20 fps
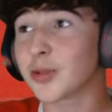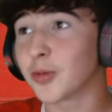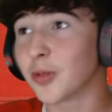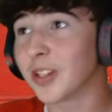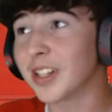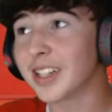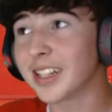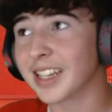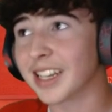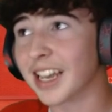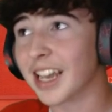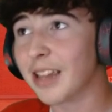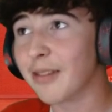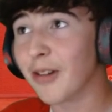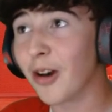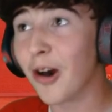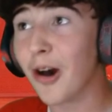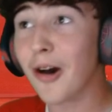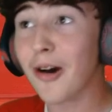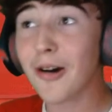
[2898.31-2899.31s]
Will the keeper...
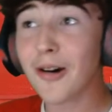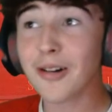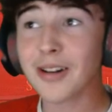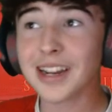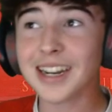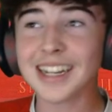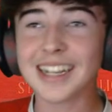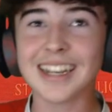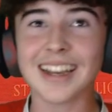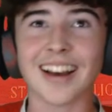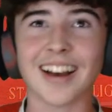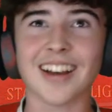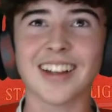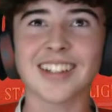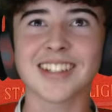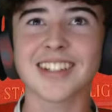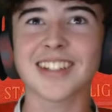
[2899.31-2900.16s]
Oh, and he has.